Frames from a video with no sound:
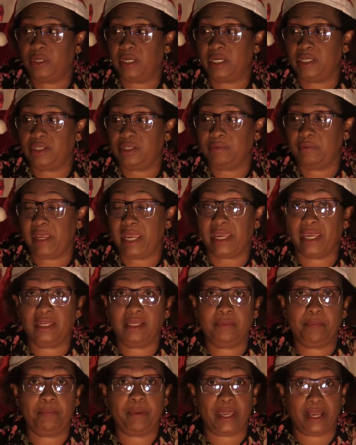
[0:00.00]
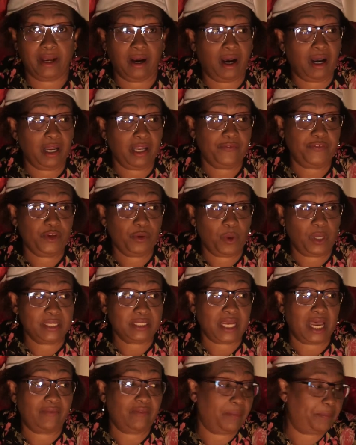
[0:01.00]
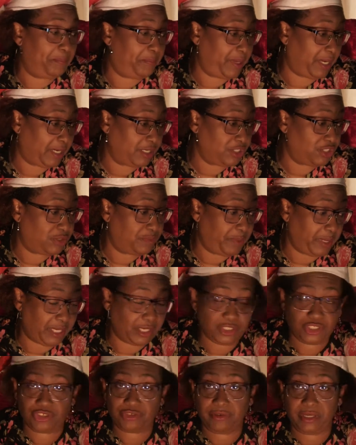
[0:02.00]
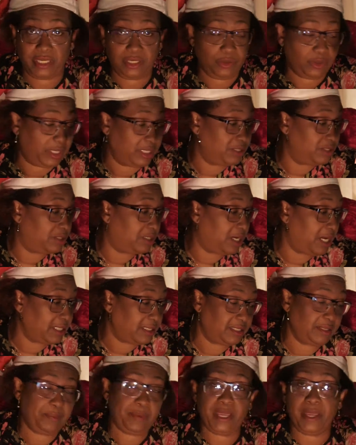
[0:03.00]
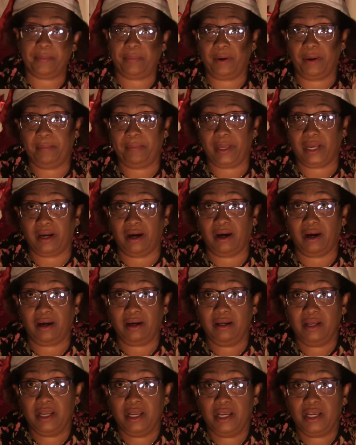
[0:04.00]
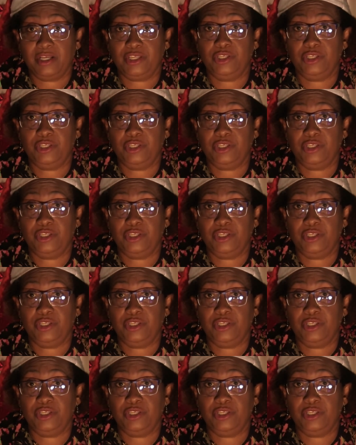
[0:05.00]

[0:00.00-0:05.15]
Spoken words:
You can make it bigger. If you want to have a bigger tree, you can cut the paper bigger.